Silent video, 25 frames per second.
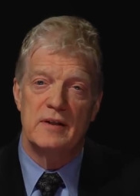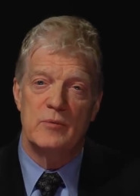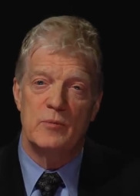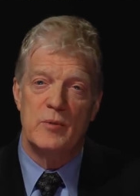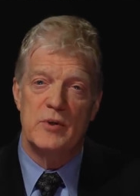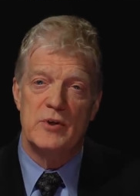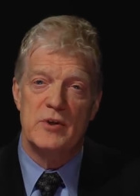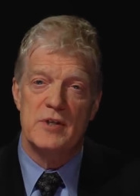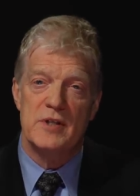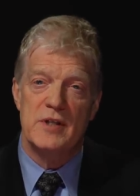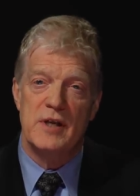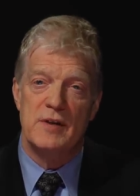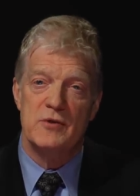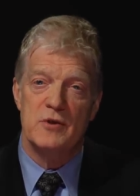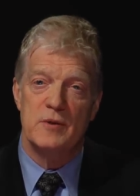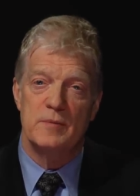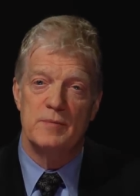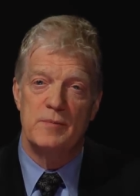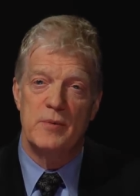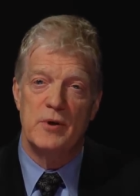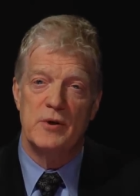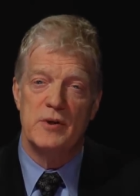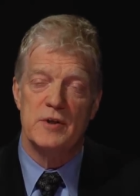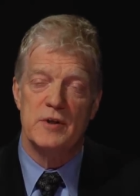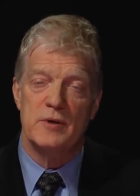we just left some
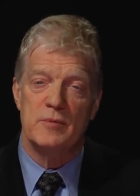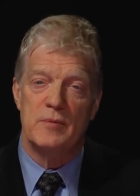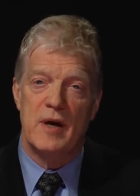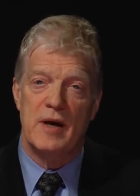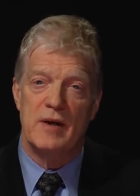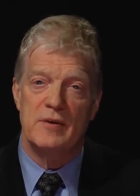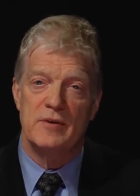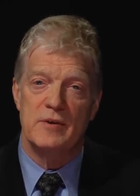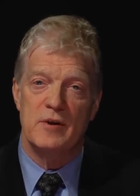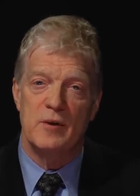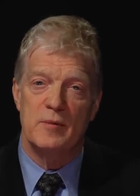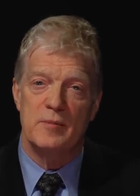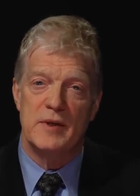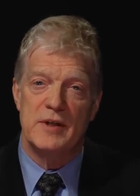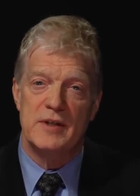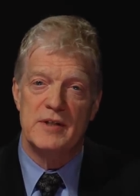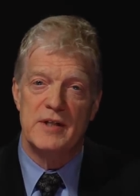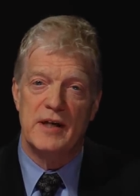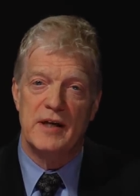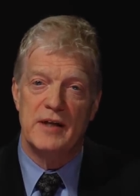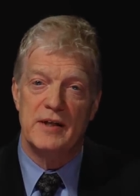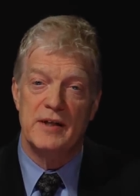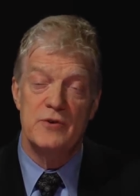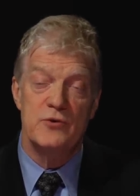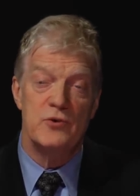books around and hoped they'd
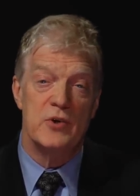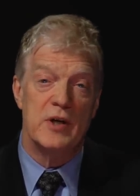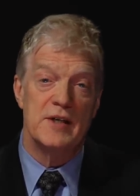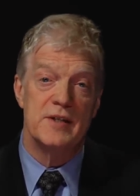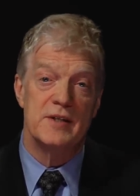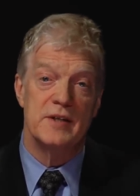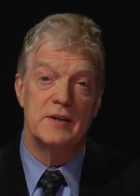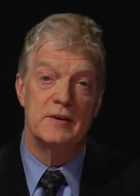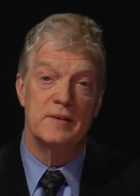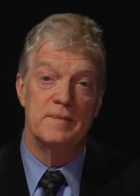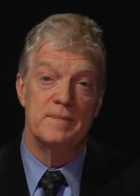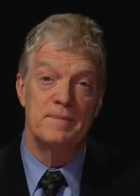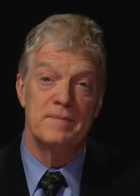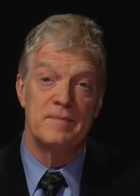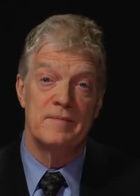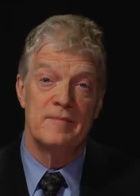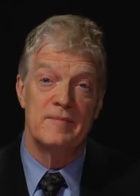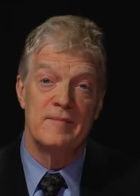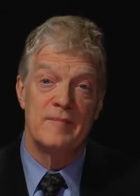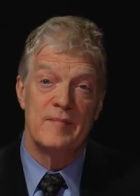take an interest in them.